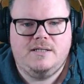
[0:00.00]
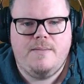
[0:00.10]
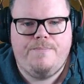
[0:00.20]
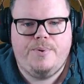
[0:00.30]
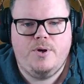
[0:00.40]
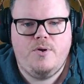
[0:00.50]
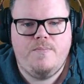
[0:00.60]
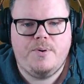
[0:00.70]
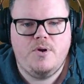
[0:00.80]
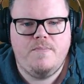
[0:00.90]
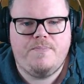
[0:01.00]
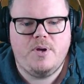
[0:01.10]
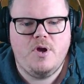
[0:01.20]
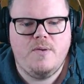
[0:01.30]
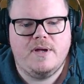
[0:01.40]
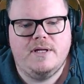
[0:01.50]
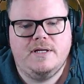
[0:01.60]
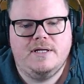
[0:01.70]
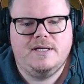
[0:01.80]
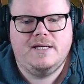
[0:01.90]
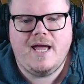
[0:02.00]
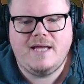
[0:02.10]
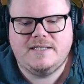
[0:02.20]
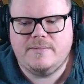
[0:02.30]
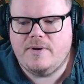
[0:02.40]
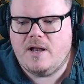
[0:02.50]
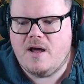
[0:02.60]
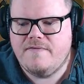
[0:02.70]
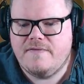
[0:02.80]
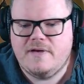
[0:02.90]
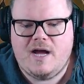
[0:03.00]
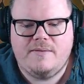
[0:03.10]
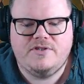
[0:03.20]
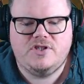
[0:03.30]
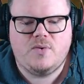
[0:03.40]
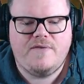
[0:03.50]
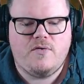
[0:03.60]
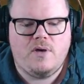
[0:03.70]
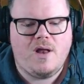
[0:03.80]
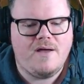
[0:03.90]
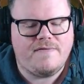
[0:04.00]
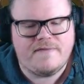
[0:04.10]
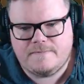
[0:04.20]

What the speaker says: Boom, boom, boom. Gain some life. Up to 24 life.